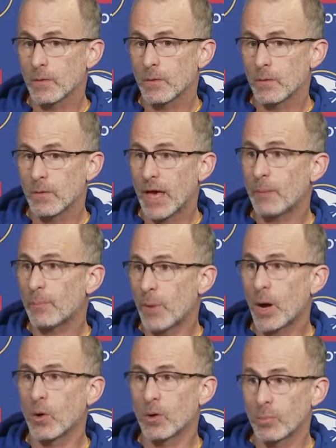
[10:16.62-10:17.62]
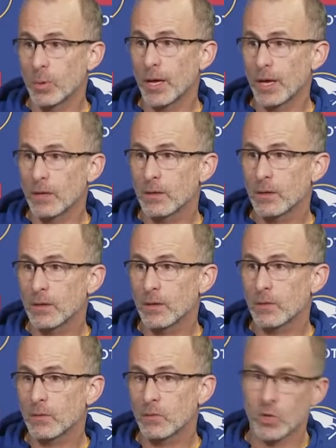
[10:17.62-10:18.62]
that power play
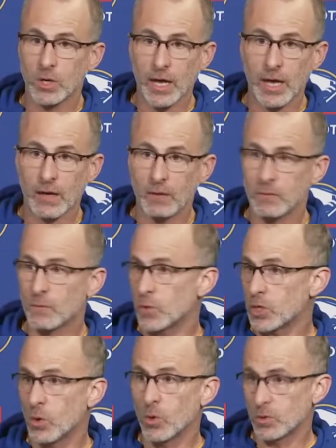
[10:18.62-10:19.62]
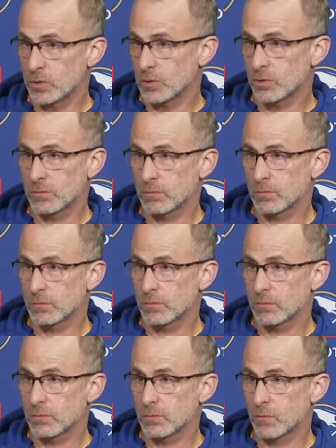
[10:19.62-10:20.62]
could have had three
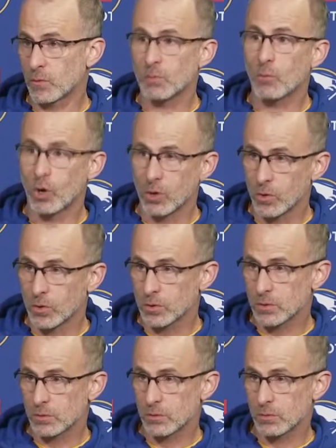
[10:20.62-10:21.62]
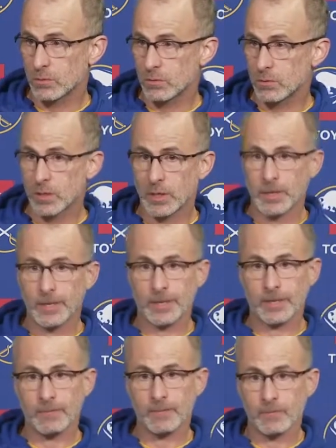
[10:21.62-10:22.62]
more goals.
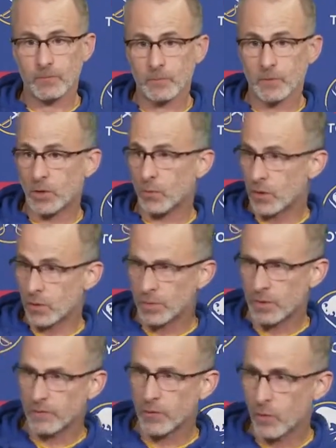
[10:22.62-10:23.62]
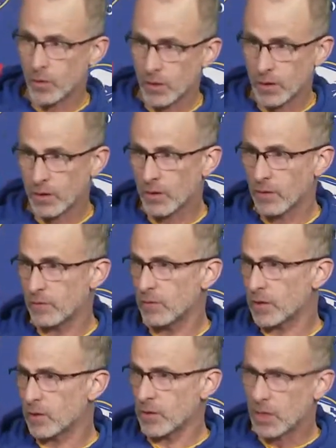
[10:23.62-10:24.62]
You know, whether it's been Florida,
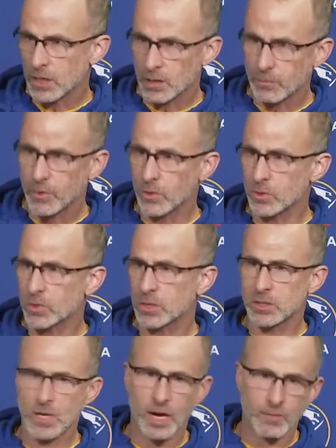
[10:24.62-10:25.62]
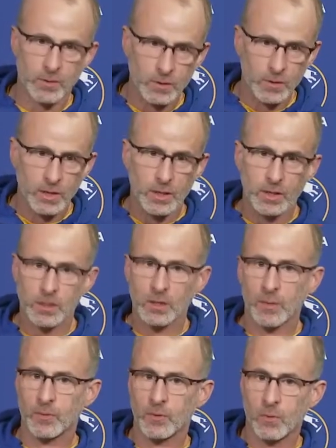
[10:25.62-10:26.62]
Victor hitting the post, and Tomer, a
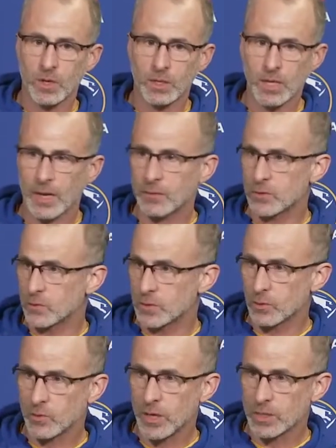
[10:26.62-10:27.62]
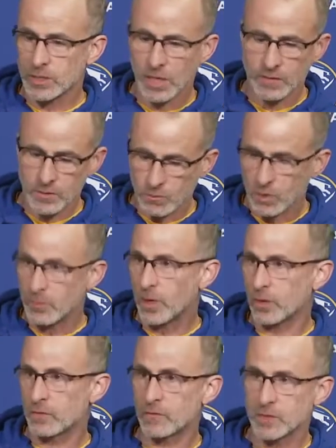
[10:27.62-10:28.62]
couple of one-timers with some great saves and
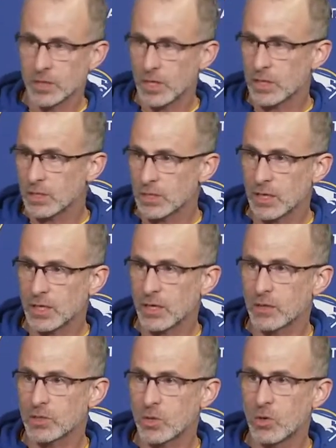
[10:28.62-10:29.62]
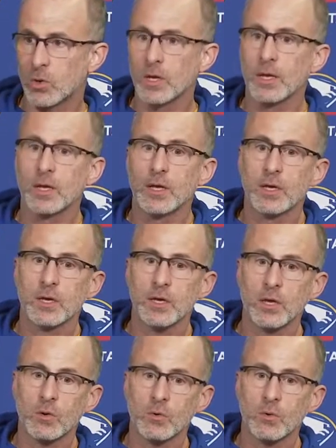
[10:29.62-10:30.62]
rebounds for Skinny sitting there. So, you
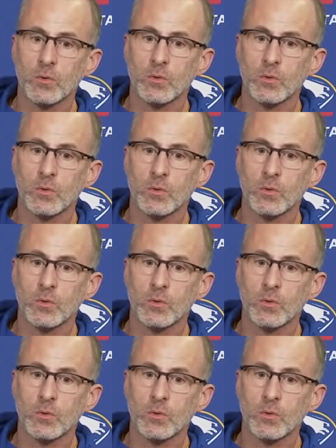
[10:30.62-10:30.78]
know,